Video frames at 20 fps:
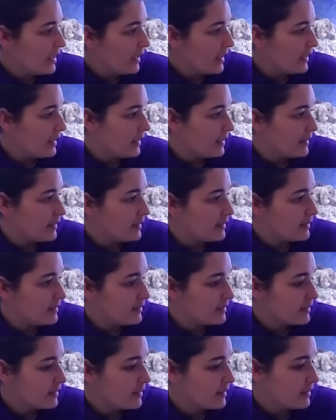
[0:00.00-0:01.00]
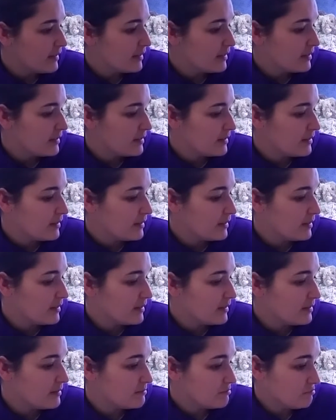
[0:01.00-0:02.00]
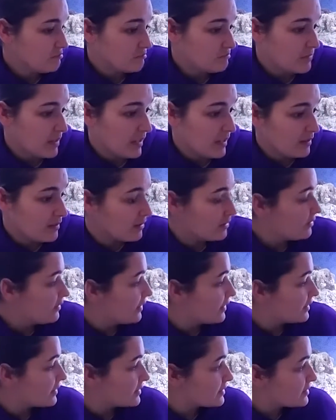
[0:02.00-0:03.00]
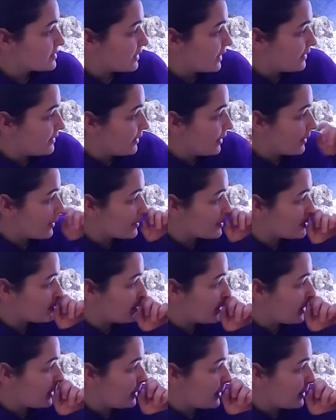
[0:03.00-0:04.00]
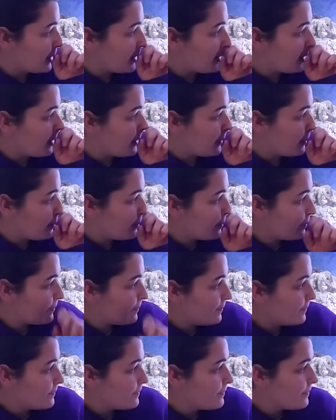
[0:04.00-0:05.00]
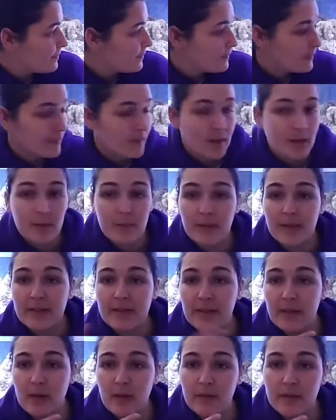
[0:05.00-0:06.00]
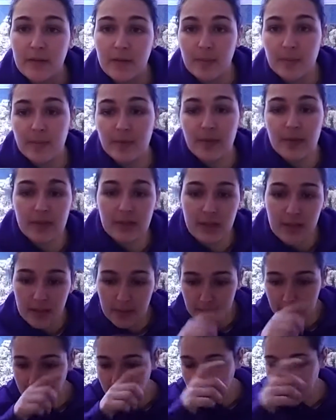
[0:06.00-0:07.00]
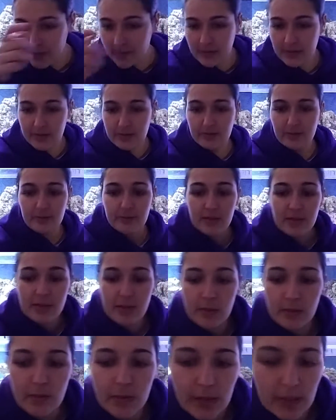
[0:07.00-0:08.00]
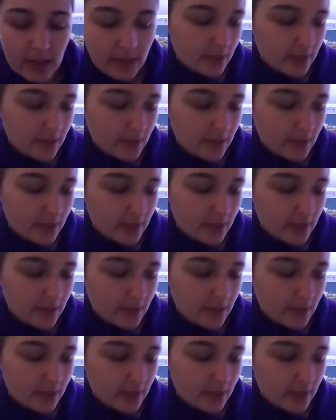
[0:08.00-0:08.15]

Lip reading: and I don't know, I noticed my my tank over there perked up, which, let's go look